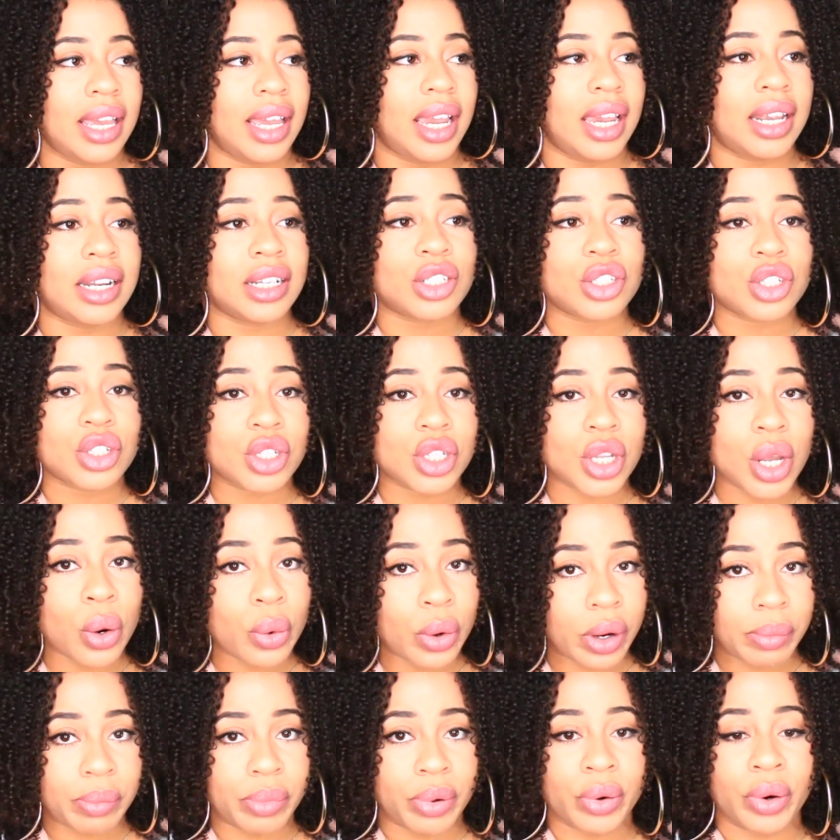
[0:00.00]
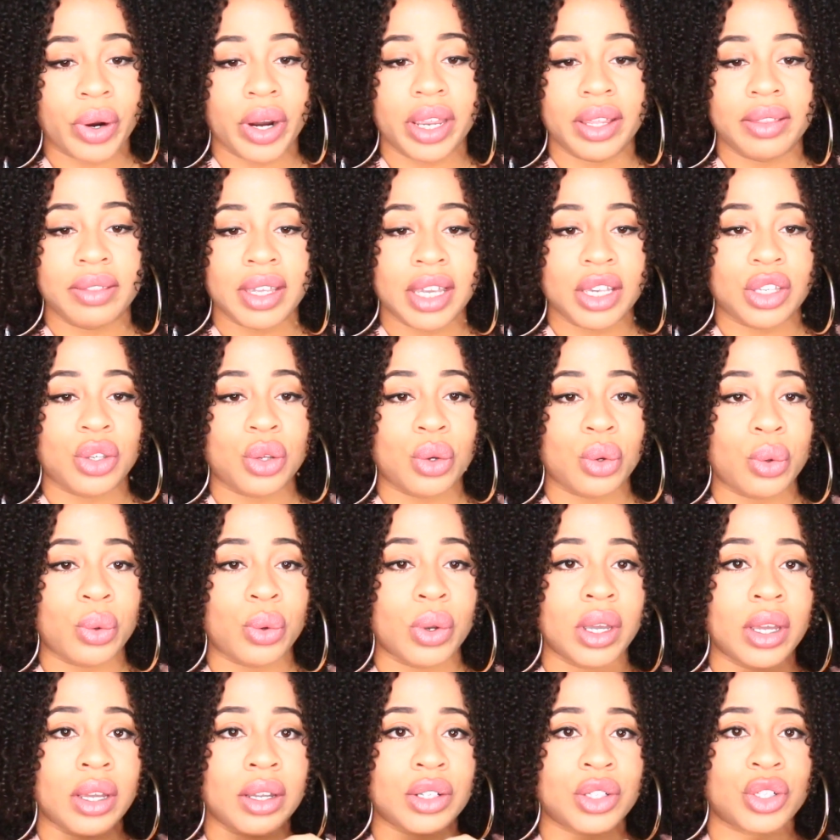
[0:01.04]
And it's so important that you
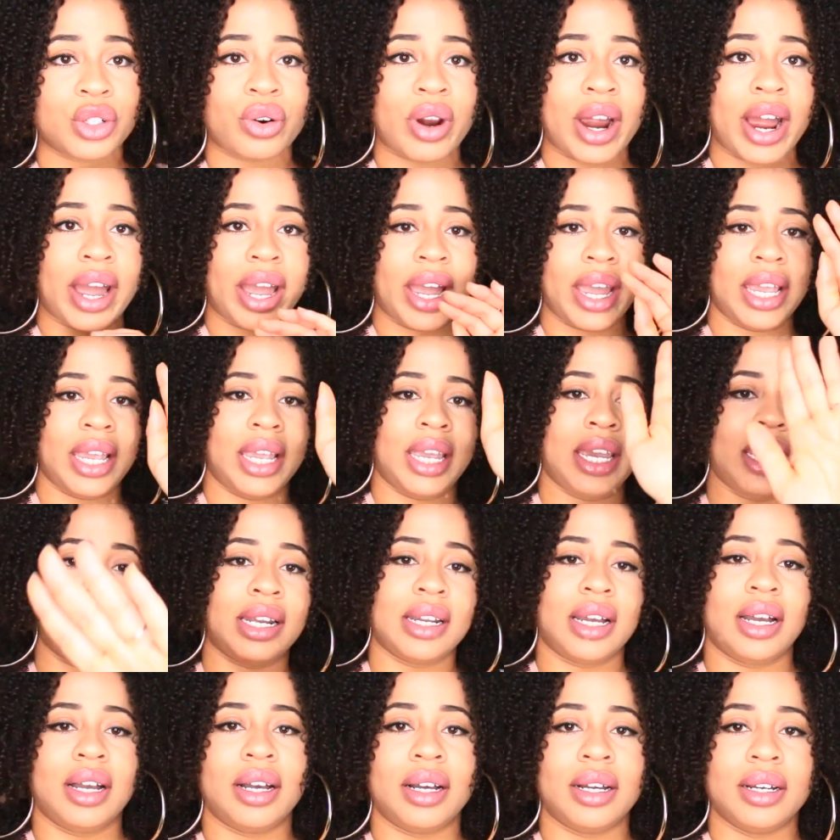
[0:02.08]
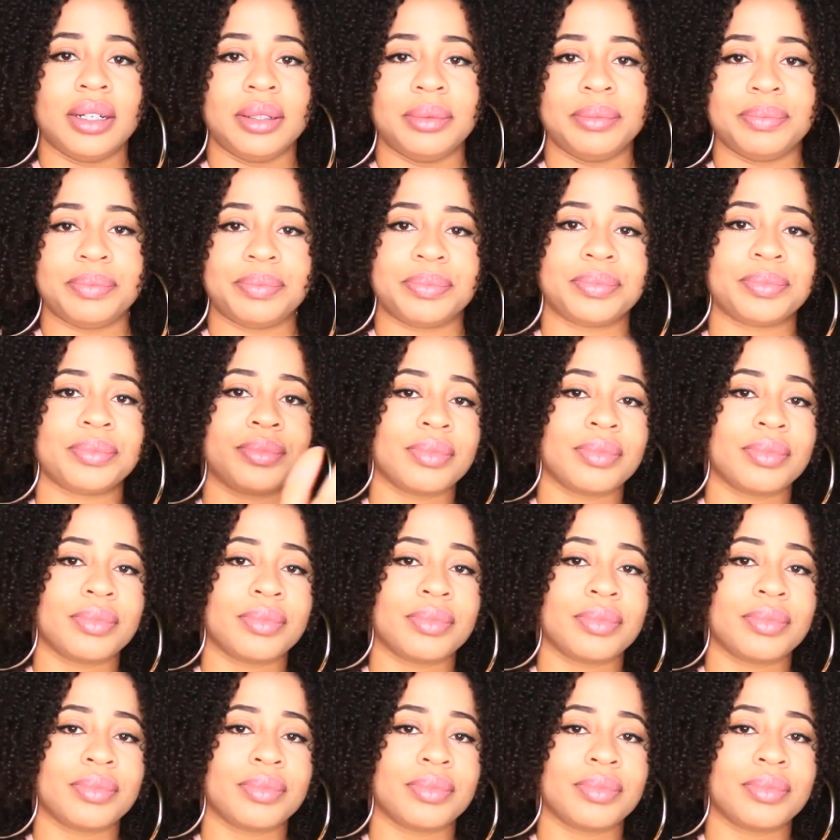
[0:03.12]
try and